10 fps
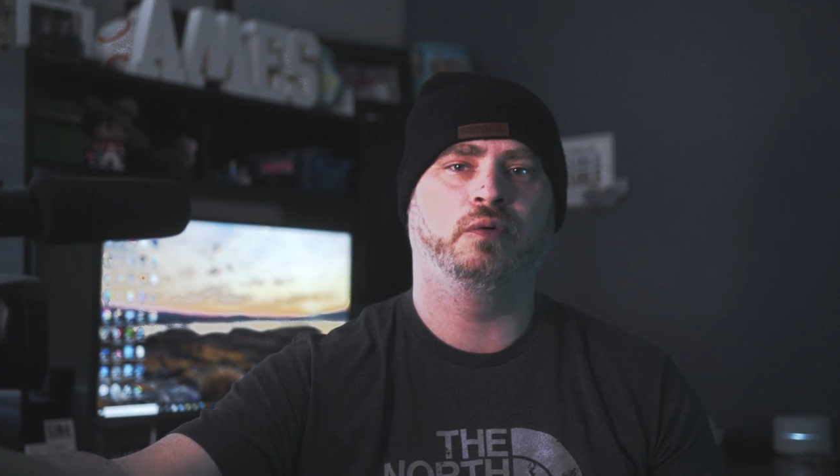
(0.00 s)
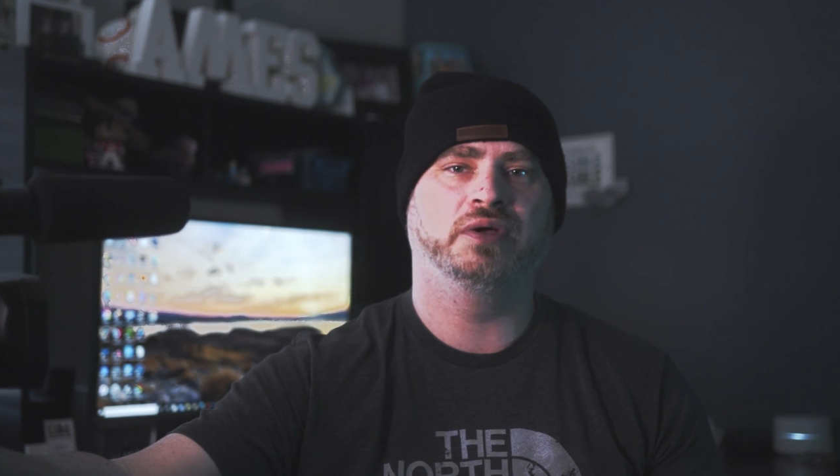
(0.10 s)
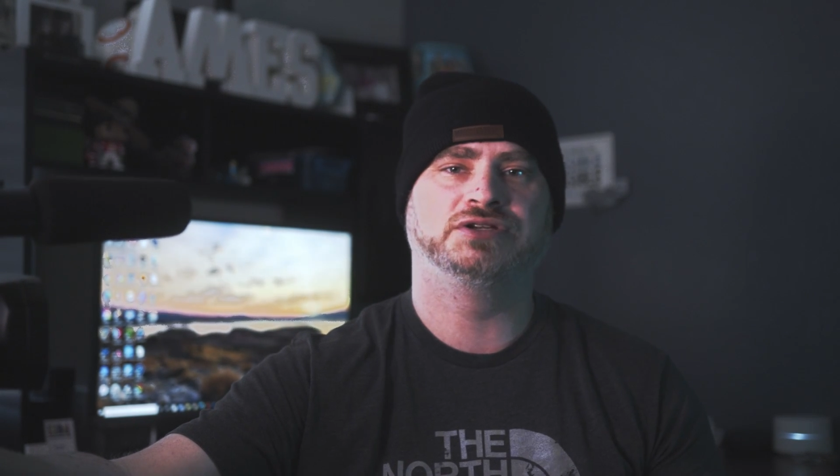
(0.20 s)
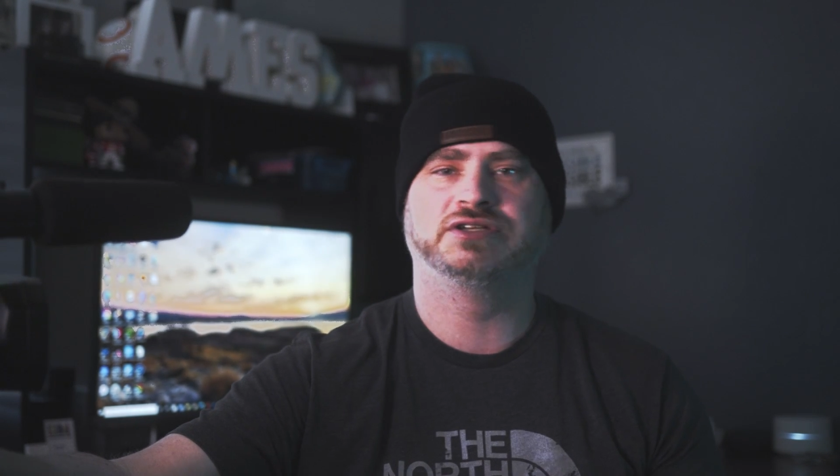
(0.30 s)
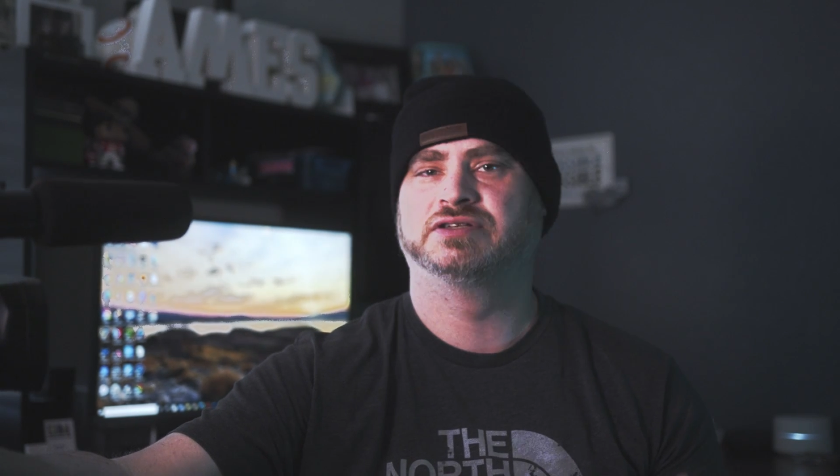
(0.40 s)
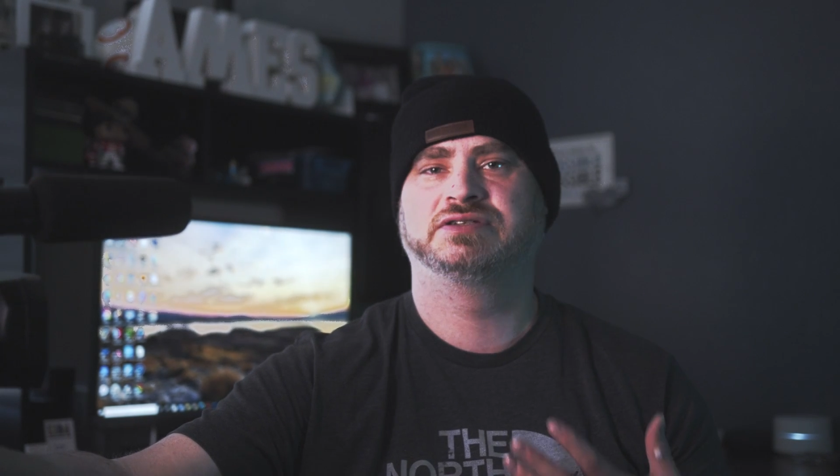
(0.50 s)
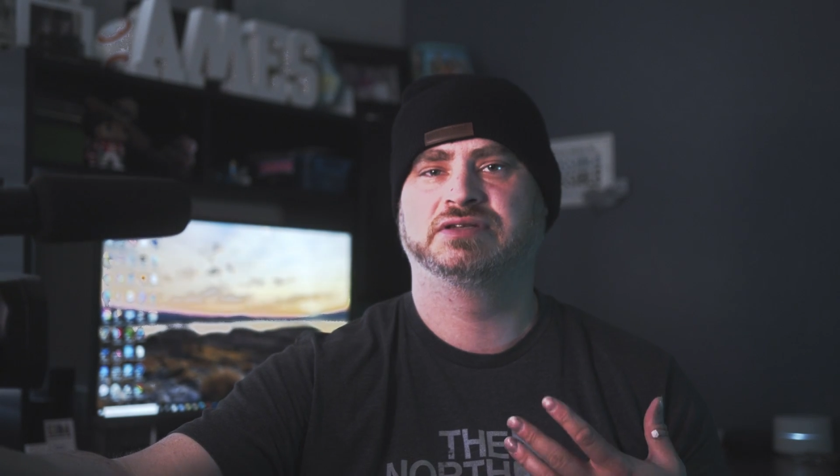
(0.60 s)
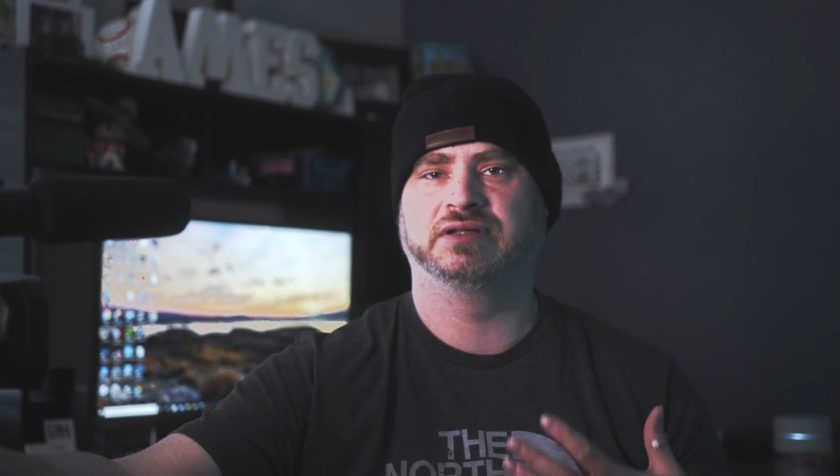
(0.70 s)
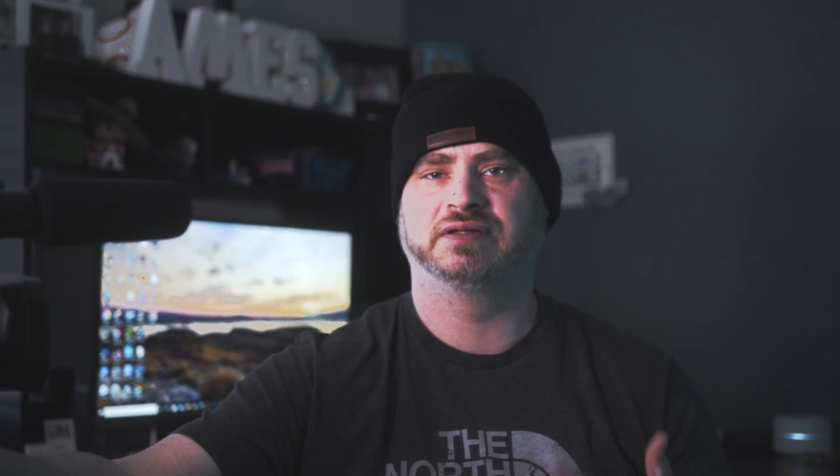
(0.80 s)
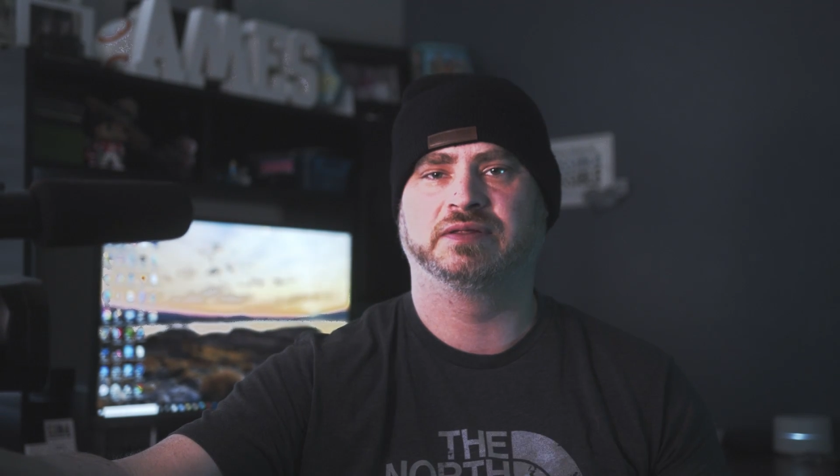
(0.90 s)
wishes
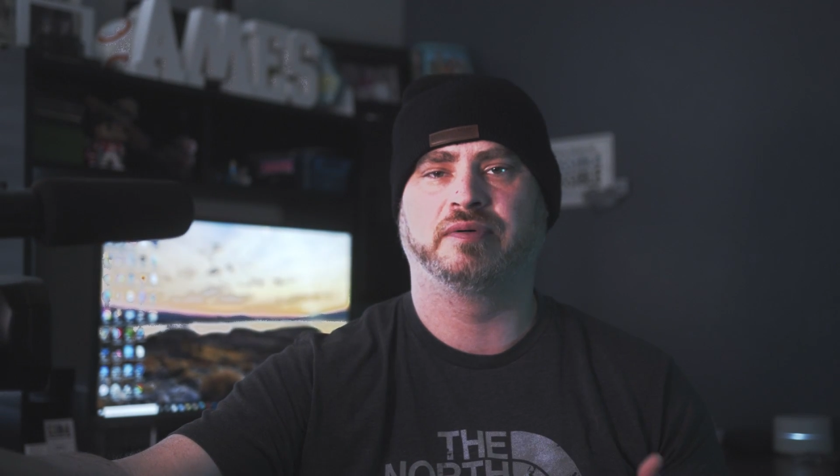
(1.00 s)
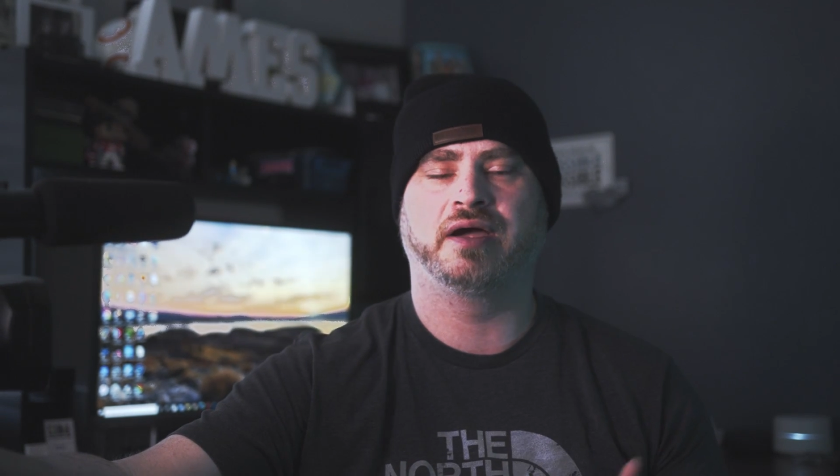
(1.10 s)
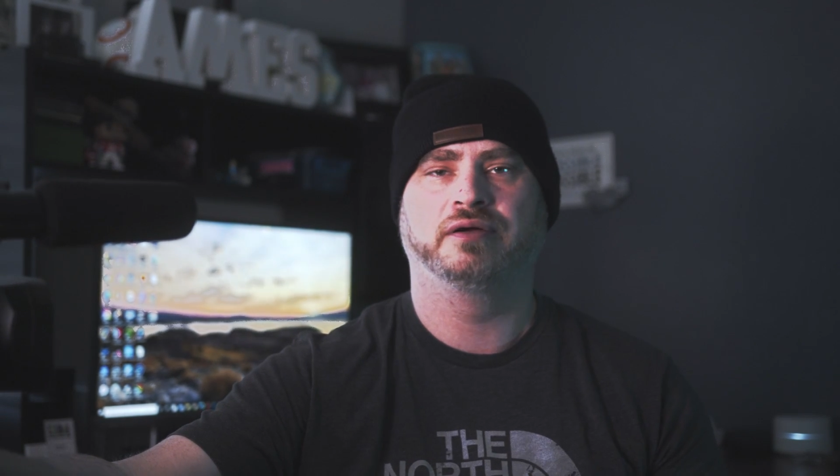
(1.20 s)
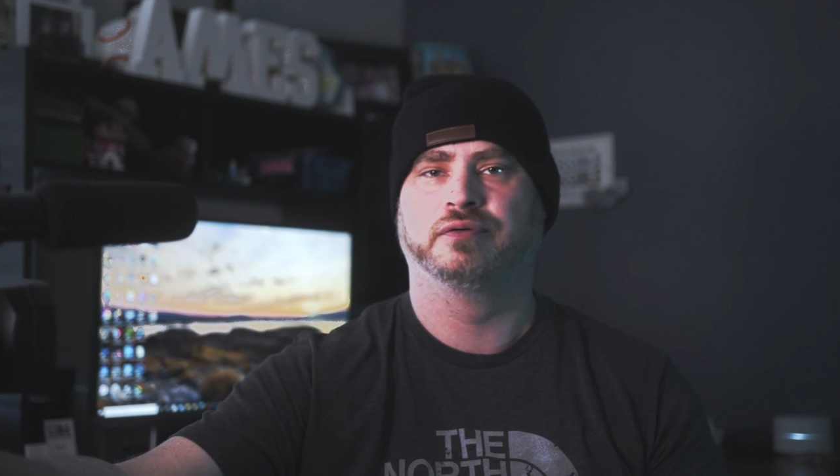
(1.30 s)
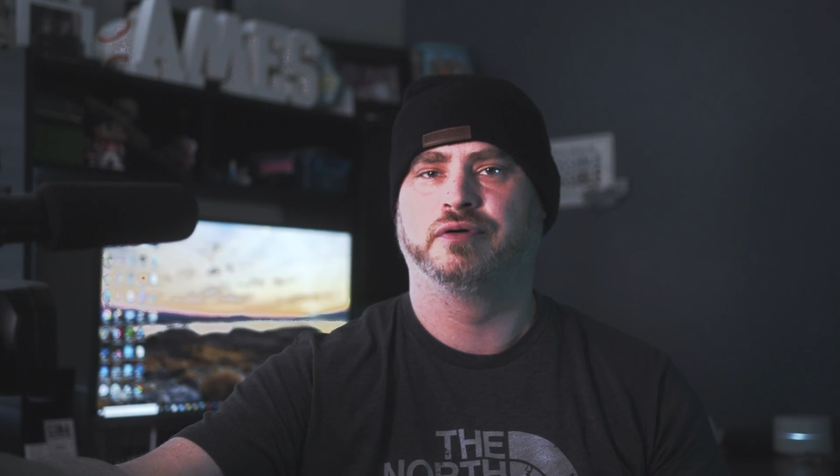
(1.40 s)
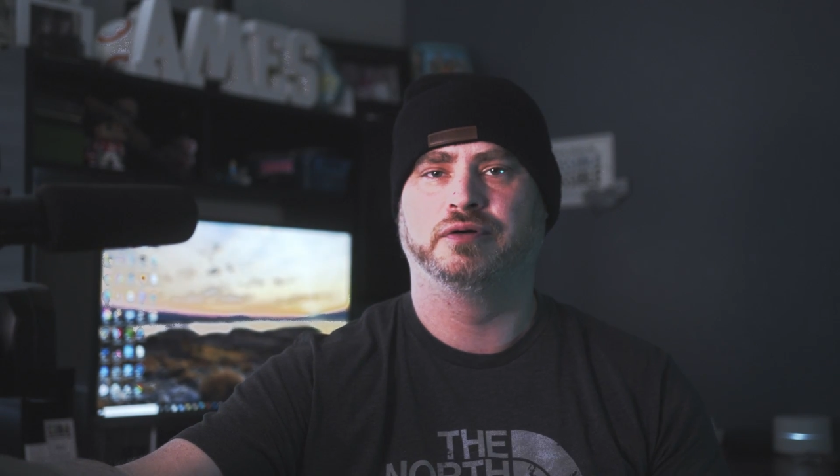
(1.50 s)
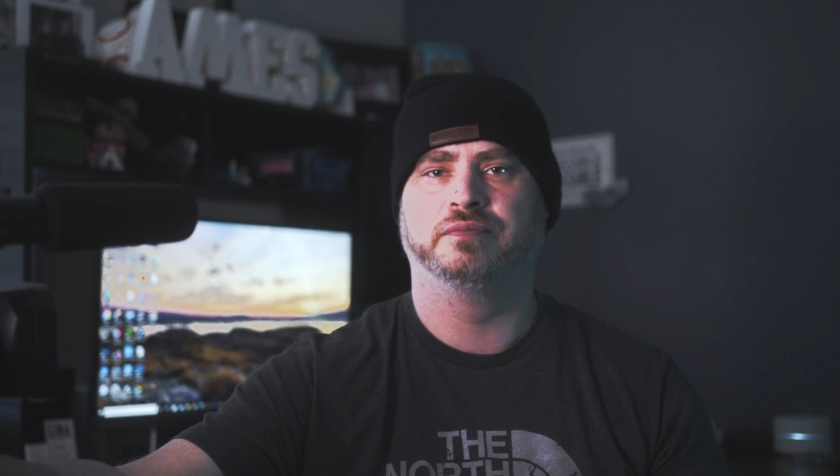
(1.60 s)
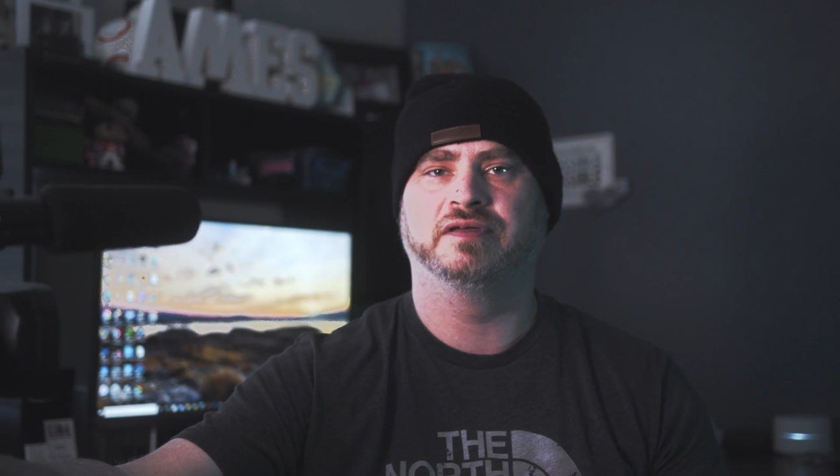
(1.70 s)
to like the bride and groom,